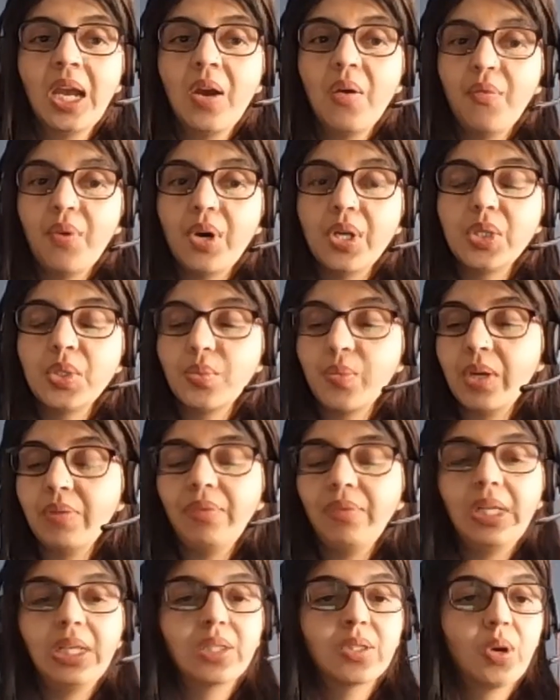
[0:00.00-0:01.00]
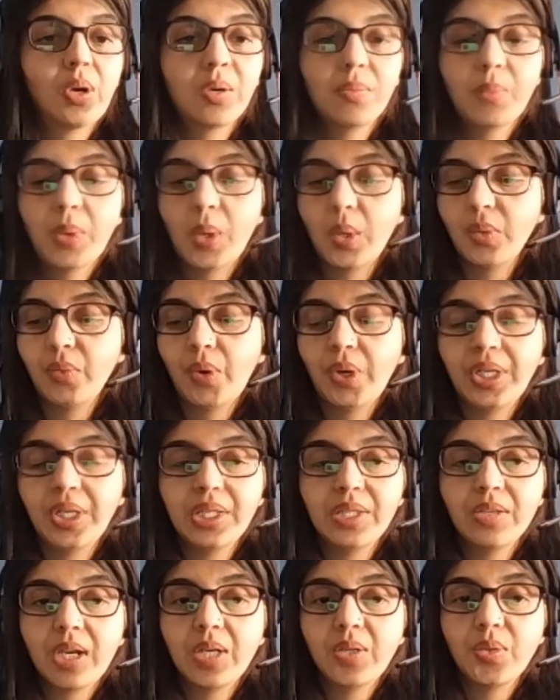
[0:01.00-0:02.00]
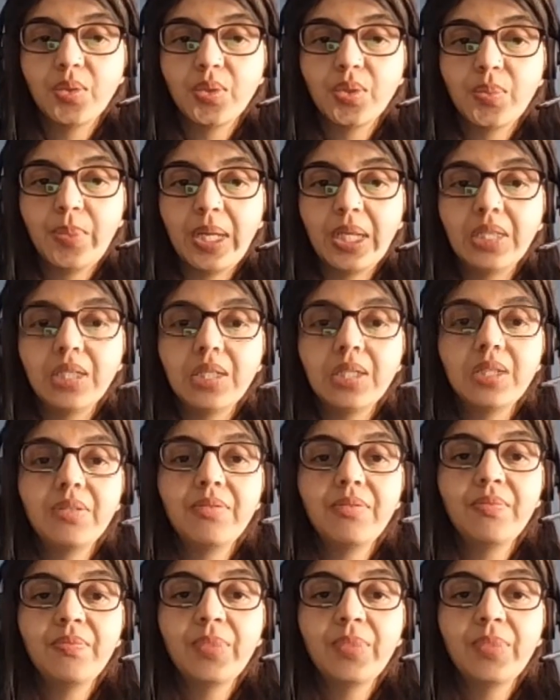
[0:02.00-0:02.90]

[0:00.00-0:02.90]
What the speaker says: First one, we'll talk about what is retrospective.